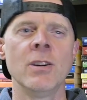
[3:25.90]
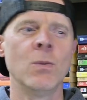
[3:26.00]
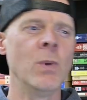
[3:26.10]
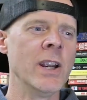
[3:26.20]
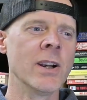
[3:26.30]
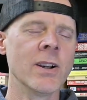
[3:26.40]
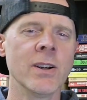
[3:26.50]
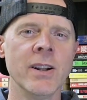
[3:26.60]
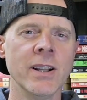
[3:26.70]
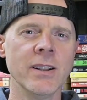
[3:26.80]

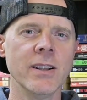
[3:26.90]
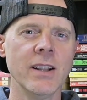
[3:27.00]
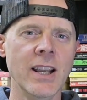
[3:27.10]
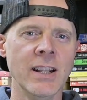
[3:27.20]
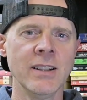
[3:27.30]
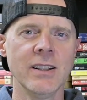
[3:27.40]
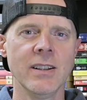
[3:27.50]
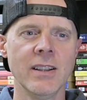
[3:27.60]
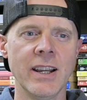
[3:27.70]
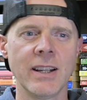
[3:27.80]
weird and
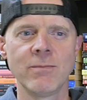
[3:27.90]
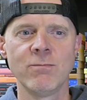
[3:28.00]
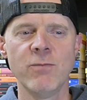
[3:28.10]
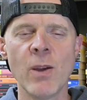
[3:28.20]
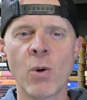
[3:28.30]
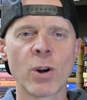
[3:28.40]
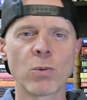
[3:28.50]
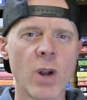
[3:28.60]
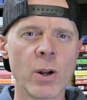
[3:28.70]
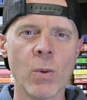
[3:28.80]
and like they want to
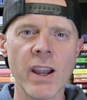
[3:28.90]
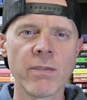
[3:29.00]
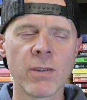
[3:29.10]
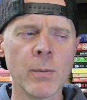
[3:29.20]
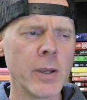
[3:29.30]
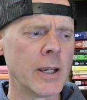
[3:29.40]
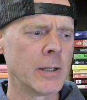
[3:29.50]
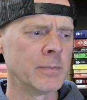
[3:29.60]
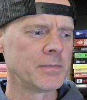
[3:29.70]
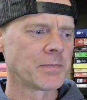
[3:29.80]
run away from
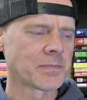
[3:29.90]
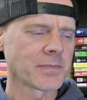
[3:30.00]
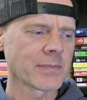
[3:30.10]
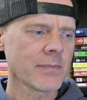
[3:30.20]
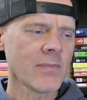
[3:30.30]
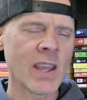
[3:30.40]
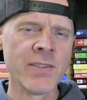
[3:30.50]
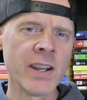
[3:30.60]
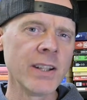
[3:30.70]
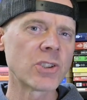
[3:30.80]
him.
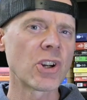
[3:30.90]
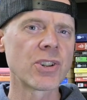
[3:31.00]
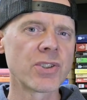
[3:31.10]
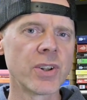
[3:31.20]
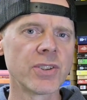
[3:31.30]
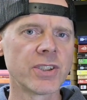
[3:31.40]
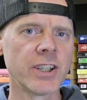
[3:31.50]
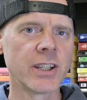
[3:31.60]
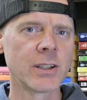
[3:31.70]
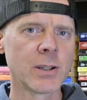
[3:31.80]
And then he starts
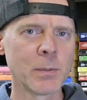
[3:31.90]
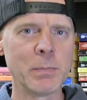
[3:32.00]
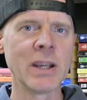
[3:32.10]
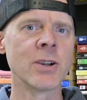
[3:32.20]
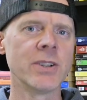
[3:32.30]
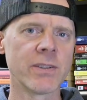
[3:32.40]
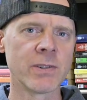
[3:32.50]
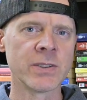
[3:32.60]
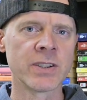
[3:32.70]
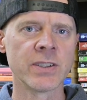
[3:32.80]
noticing bigger
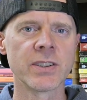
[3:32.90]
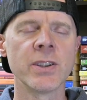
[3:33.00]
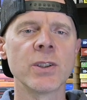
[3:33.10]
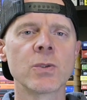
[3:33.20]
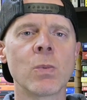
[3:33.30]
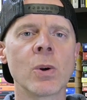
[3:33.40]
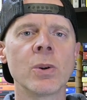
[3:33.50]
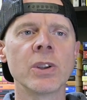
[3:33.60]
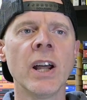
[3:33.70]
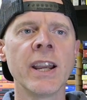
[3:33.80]
differences in this
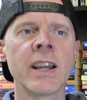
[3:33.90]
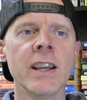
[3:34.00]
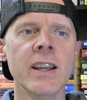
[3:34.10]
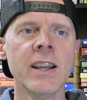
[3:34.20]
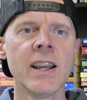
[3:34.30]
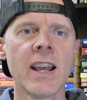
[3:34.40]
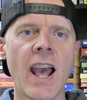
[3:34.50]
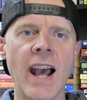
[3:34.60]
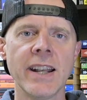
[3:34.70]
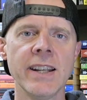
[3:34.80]
world. Like
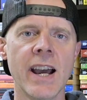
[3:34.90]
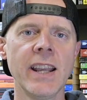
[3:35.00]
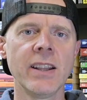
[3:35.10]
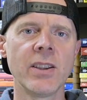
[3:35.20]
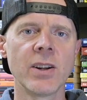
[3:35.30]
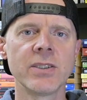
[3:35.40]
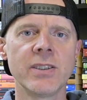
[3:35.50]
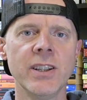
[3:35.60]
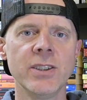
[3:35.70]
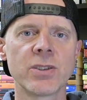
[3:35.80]
at night,
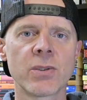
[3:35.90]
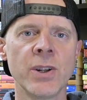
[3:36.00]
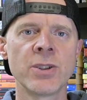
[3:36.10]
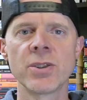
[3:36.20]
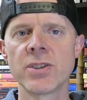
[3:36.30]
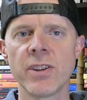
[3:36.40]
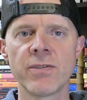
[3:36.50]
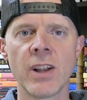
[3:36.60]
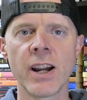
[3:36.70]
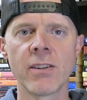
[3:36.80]
there's these creatures that
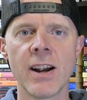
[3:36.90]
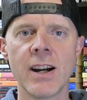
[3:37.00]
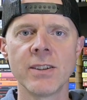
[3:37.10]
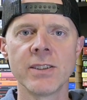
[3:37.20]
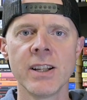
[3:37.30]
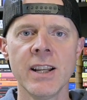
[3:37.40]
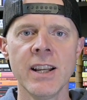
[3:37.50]
fly around